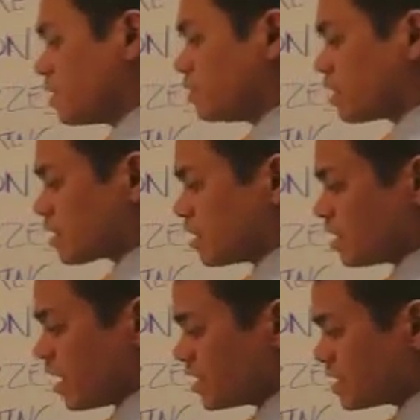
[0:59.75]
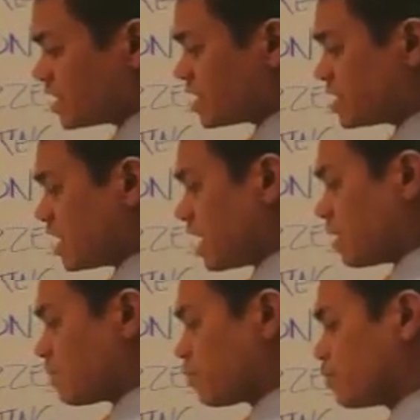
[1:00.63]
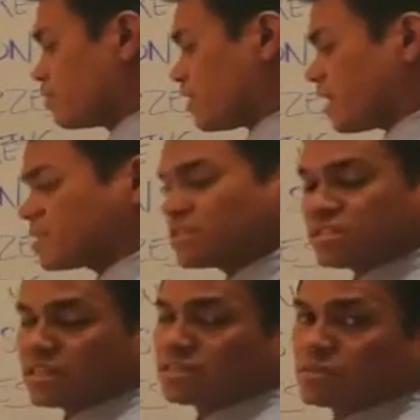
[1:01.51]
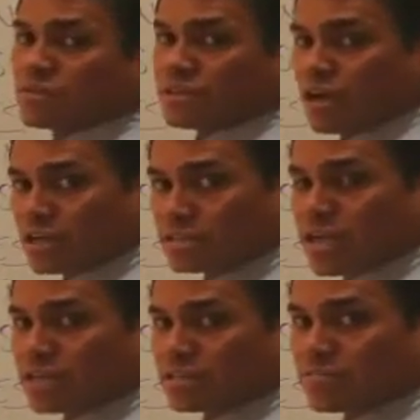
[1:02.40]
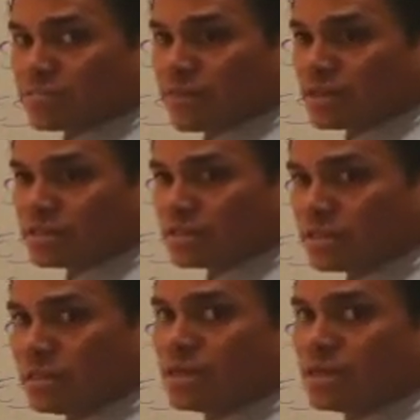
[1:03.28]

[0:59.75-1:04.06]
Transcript: You get the licensing state approval agencies with contact information,